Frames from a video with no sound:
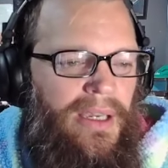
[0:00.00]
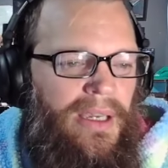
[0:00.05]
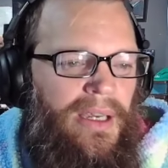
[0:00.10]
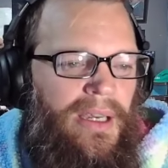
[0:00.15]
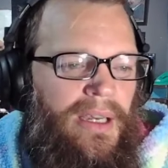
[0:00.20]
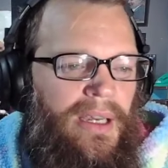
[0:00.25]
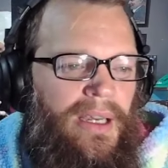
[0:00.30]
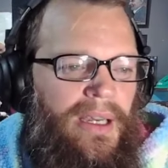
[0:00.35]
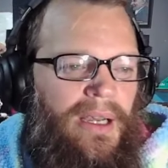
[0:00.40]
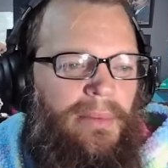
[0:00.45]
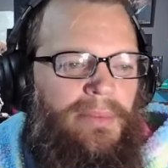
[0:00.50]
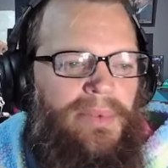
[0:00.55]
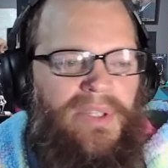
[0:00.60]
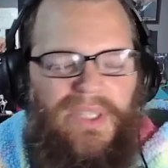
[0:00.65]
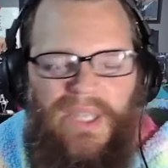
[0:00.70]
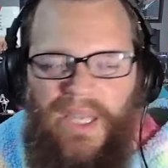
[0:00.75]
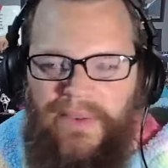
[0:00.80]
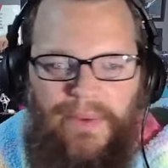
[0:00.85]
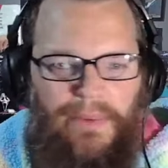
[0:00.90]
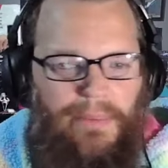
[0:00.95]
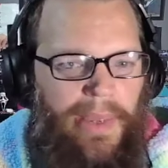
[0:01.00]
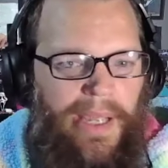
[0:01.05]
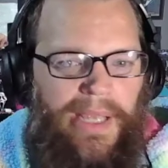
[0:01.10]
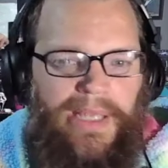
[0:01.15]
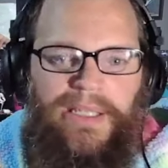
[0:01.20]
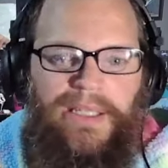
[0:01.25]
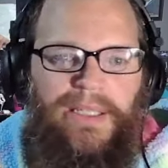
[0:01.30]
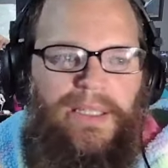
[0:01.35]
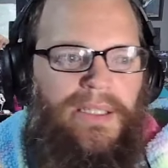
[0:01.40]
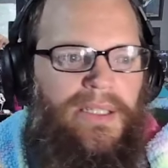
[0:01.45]
Um, Steven
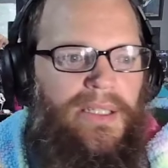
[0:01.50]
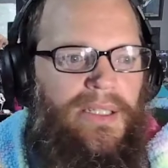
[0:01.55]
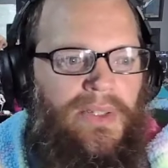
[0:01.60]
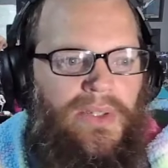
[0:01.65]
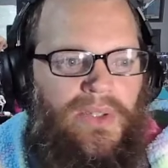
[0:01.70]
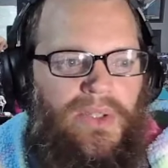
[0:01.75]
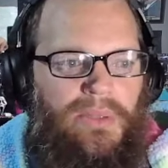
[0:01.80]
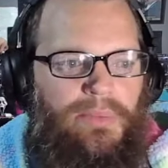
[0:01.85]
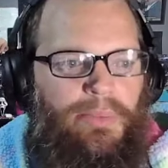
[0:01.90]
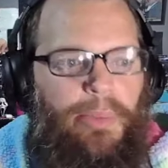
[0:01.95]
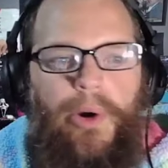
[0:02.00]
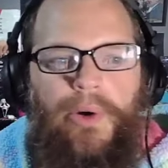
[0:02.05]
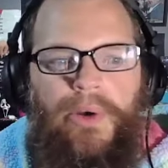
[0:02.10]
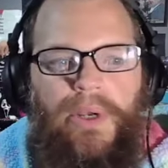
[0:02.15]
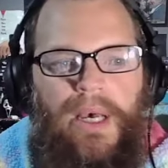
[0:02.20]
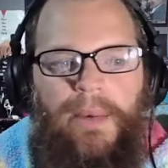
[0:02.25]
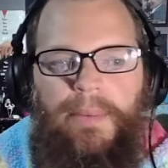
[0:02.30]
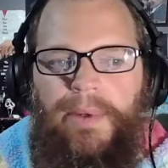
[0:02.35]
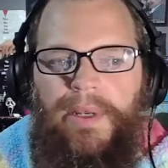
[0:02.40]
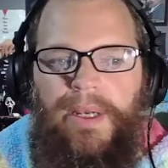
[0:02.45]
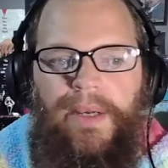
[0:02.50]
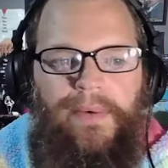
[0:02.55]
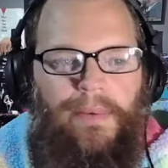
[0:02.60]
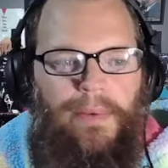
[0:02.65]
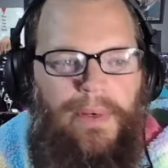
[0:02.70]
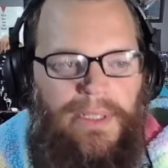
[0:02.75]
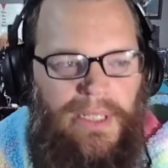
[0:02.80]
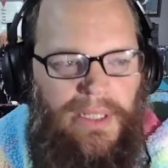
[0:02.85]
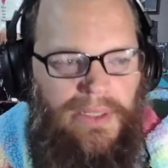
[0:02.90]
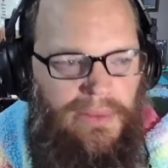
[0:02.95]
basically spoke up and
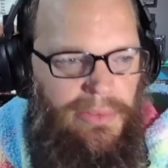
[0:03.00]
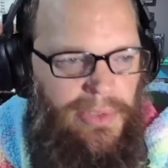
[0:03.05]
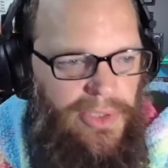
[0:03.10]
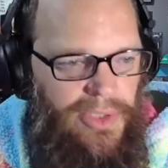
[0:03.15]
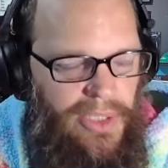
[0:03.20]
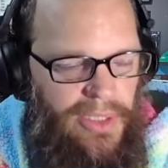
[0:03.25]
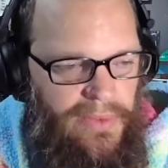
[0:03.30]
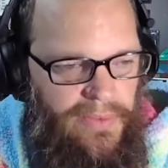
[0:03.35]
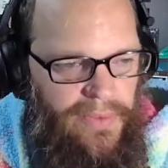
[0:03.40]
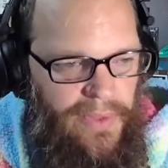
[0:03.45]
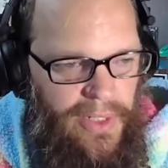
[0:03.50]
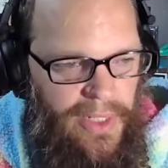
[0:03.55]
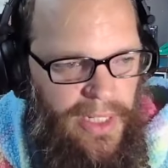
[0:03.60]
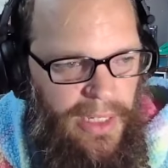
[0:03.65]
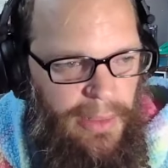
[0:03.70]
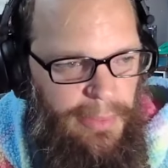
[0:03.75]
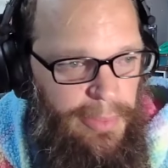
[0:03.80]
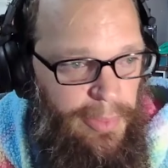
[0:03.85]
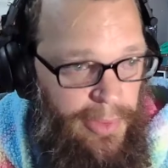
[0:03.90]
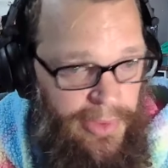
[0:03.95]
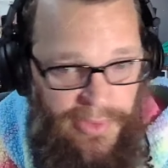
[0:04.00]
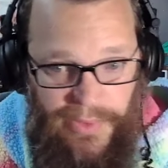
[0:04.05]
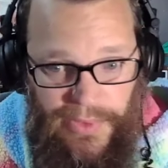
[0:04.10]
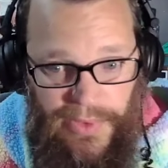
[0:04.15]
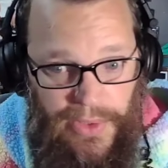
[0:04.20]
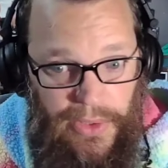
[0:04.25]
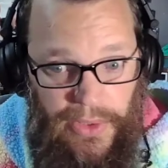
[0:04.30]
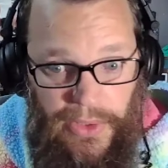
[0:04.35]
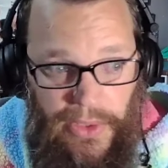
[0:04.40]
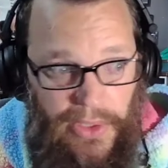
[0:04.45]
everyone tells him to shut the fuck up, which
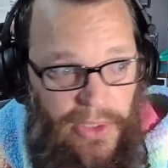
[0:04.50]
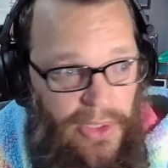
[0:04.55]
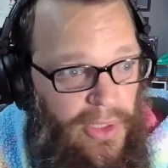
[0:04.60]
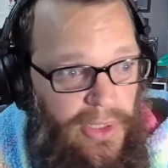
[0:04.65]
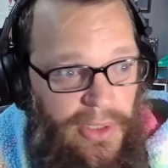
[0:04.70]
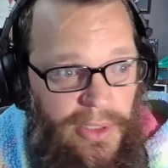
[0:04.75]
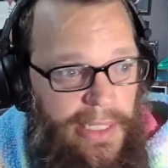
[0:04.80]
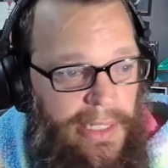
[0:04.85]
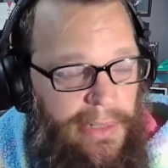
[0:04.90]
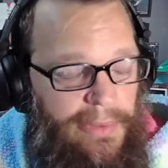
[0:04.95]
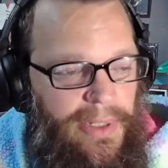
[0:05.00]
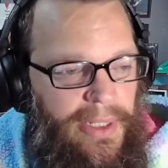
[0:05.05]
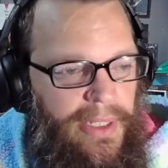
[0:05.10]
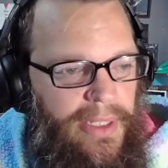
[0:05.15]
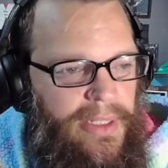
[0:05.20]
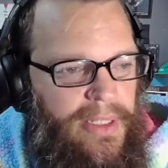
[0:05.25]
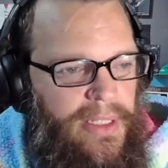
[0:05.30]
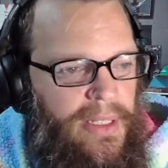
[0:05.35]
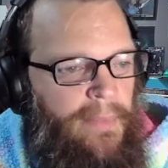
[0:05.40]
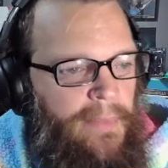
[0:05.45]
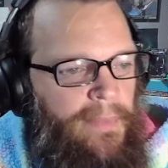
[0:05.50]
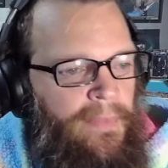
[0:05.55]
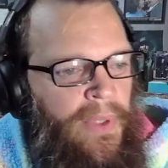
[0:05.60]
was hilarious.